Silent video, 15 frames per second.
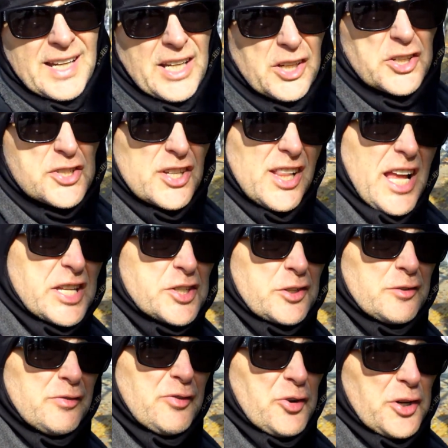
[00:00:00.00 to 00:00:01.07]
All right. here's a
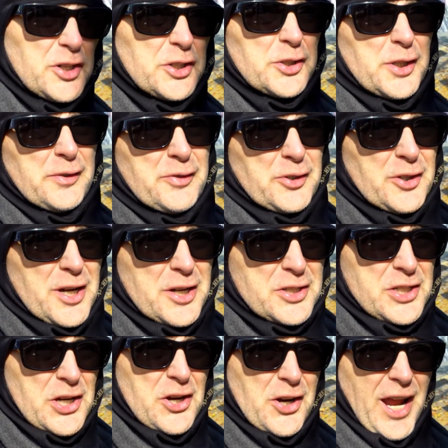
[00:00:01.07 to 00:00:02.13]
lesson for you if you're
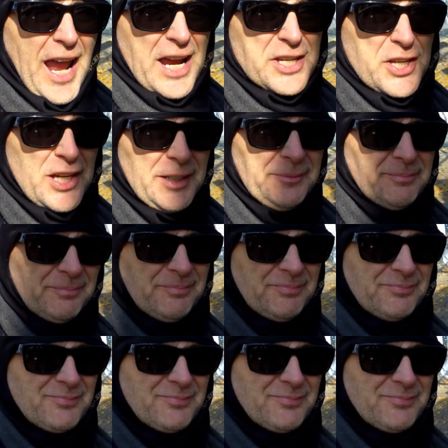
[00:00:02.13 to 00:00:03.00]
out geocaching.